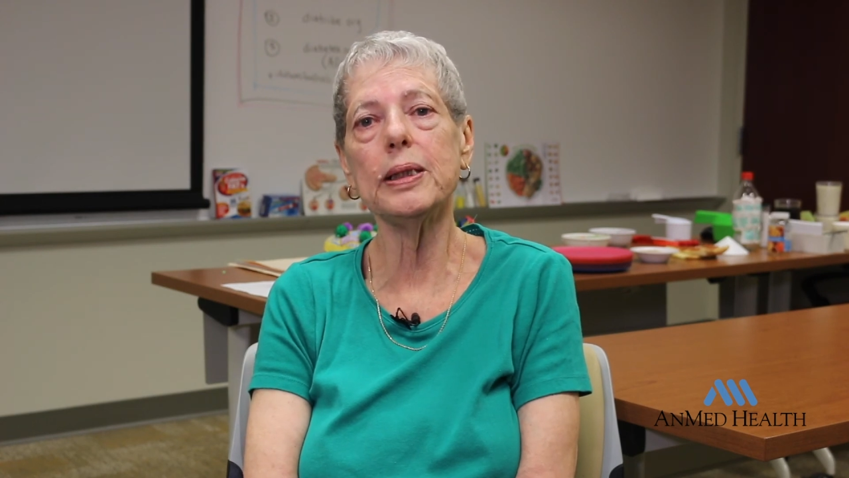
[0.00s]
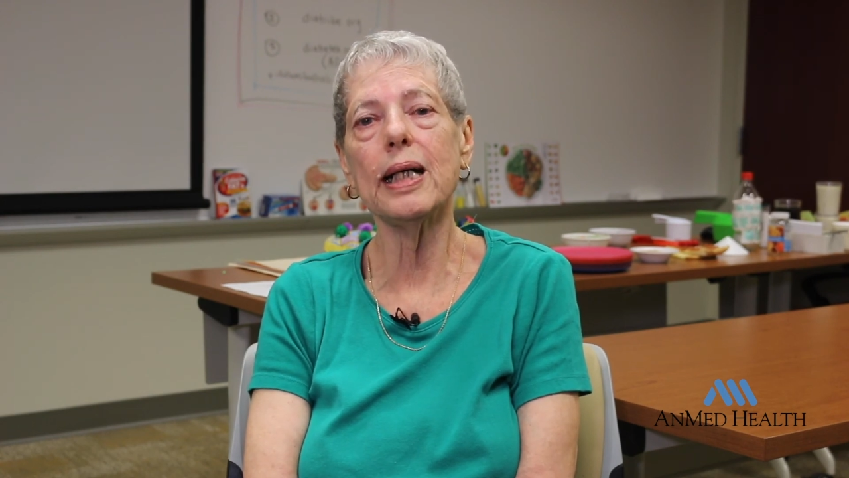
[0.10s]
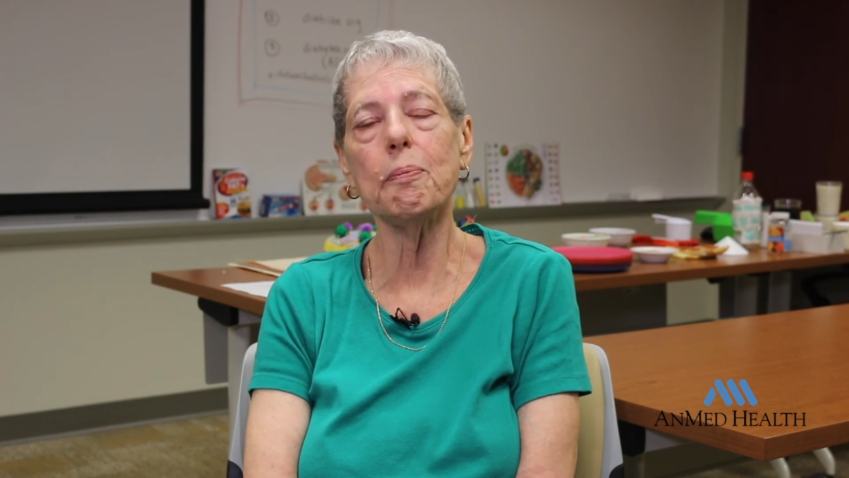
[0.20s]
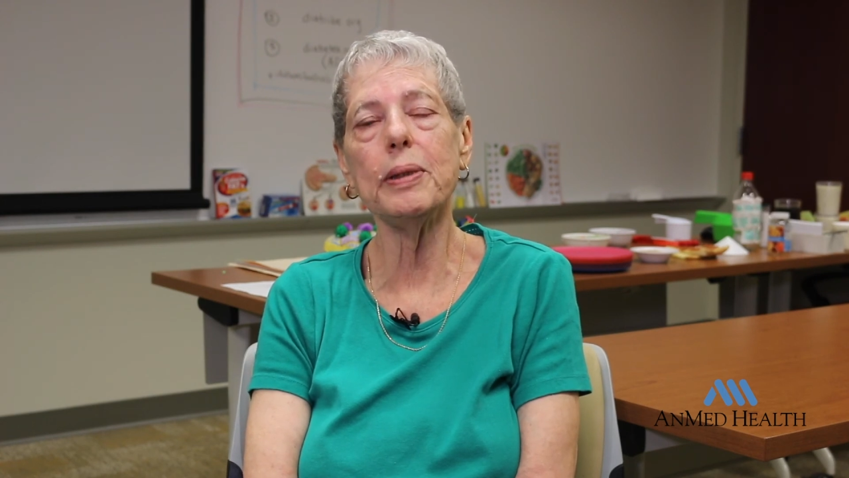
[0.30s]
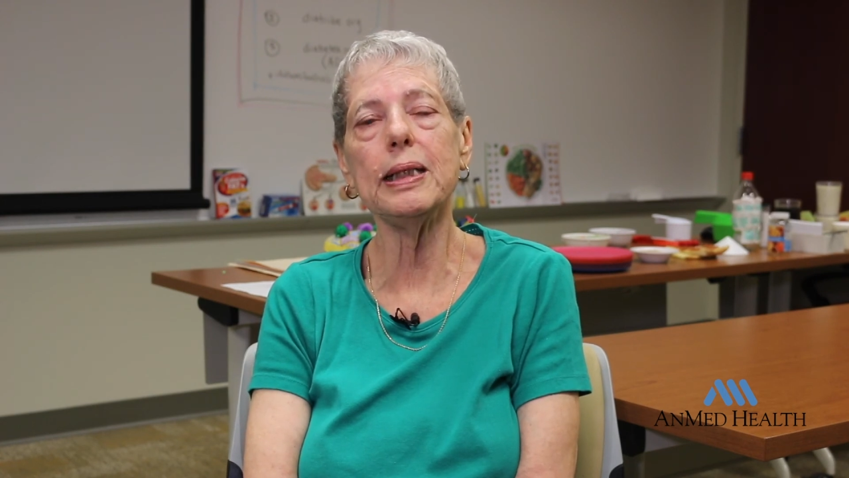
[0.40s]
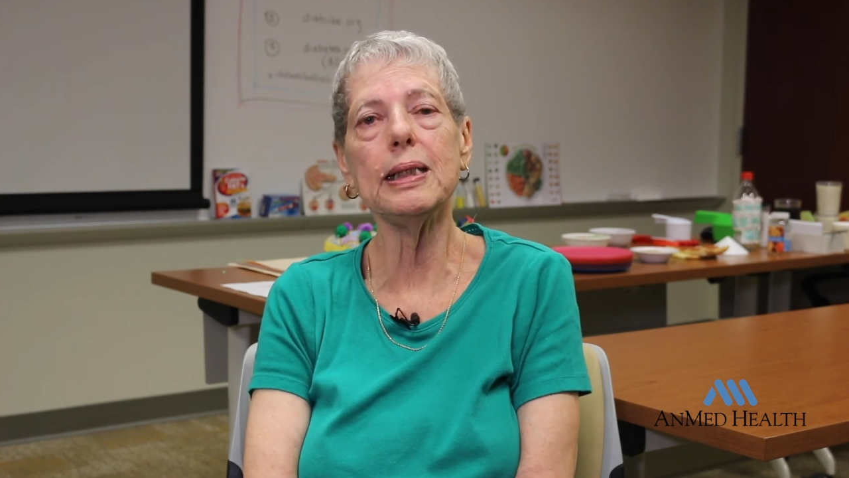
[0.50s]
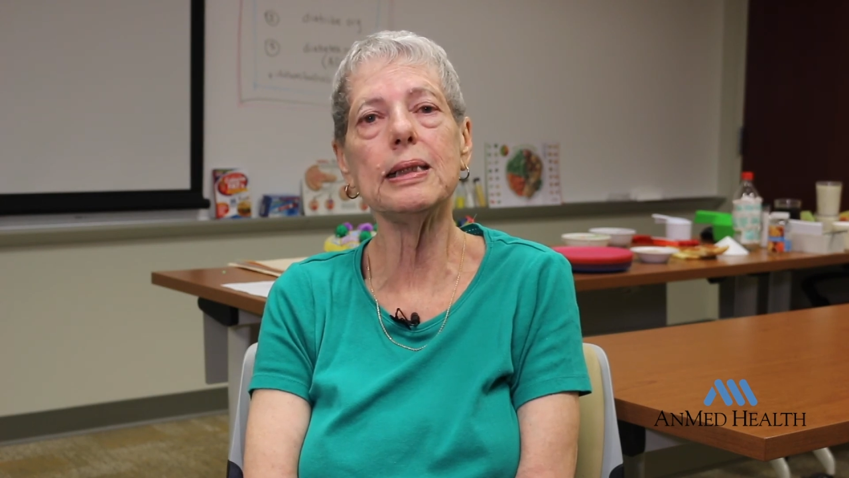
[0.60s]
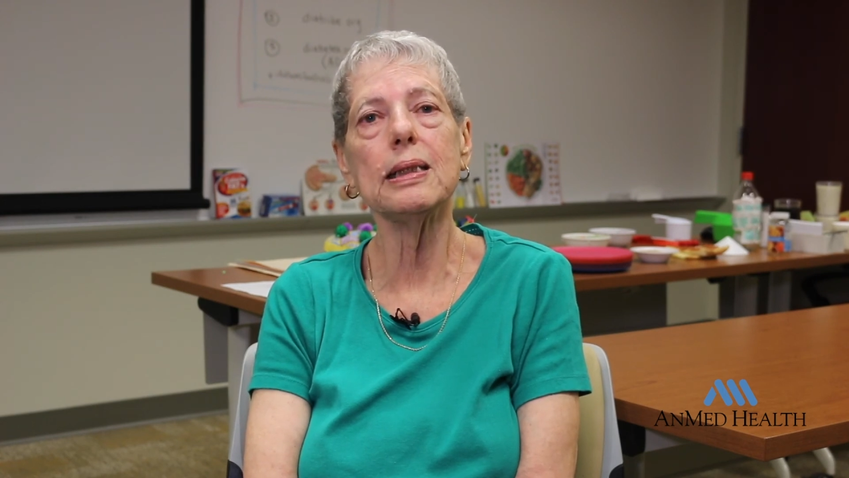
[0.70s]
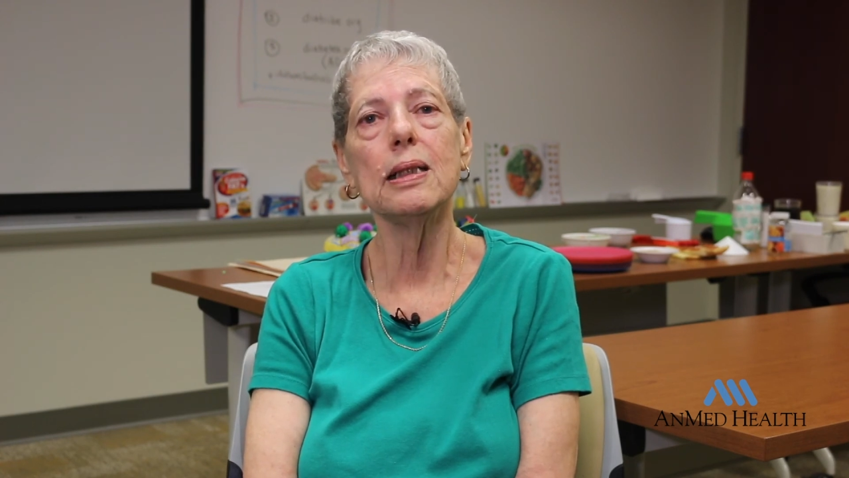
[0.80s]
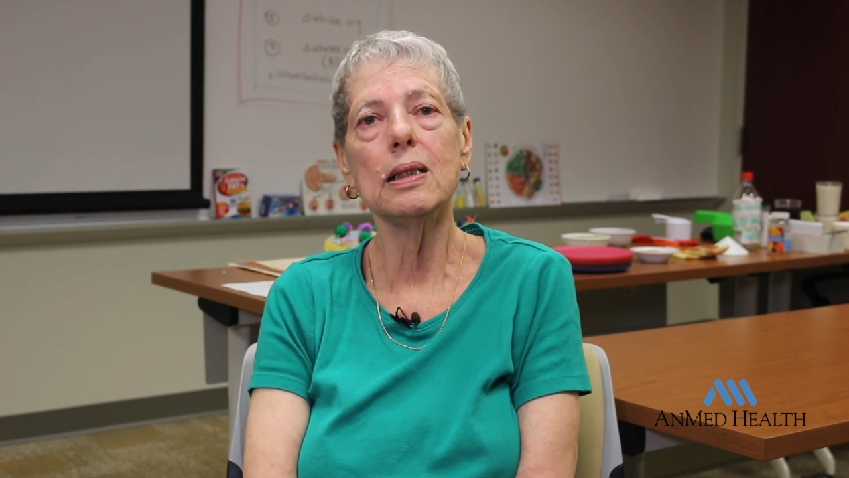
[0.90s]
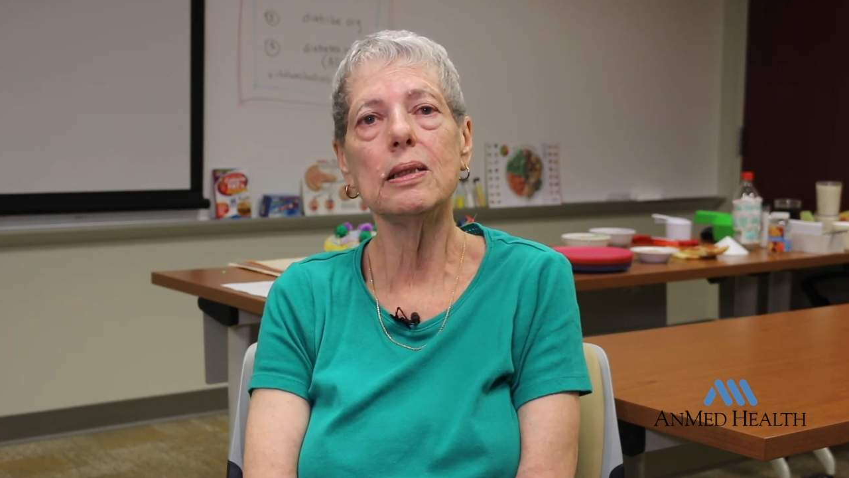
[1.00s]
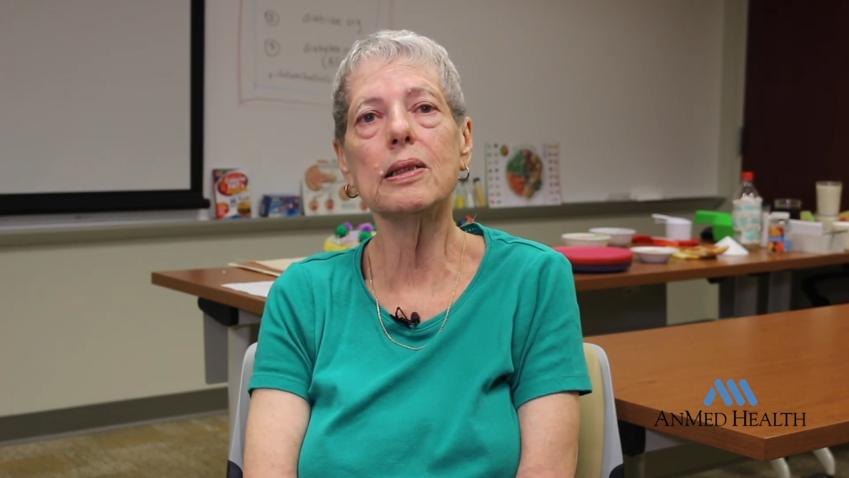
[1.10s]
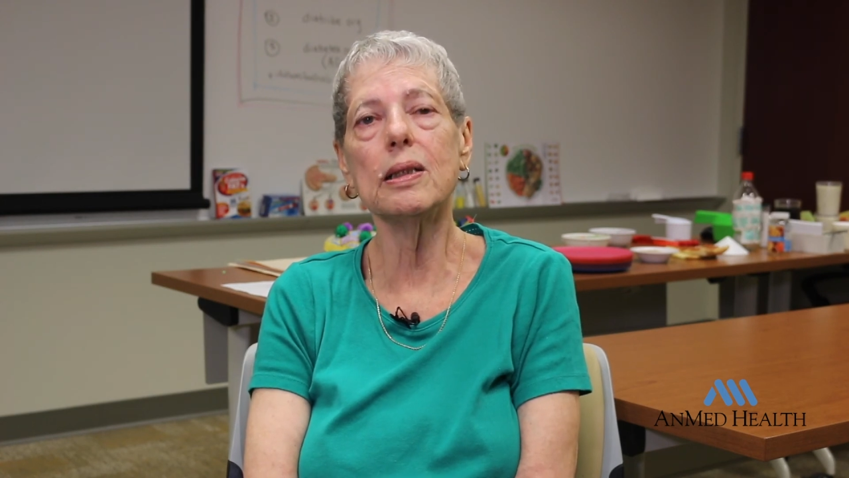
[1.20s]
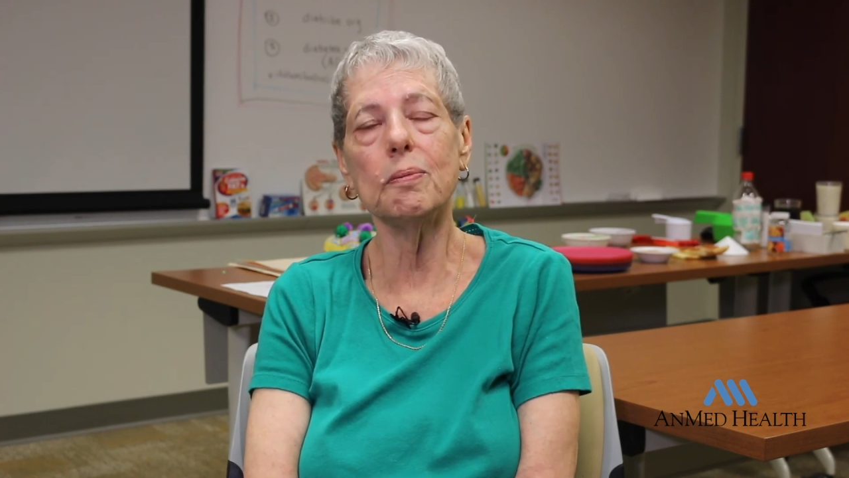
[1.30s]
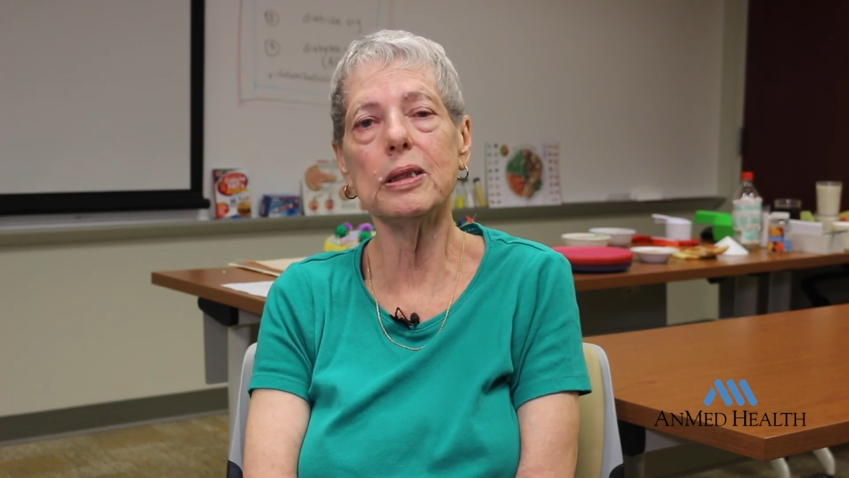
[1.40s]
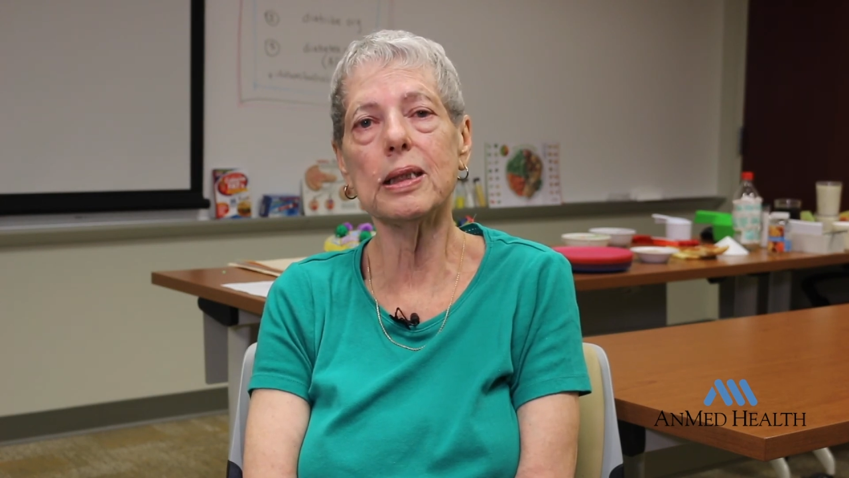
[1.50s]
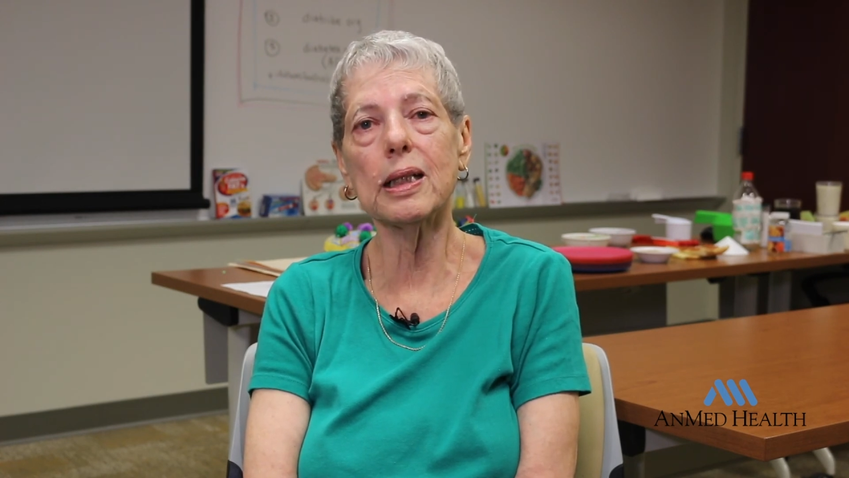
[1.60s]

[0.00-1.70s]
diabetes to come to the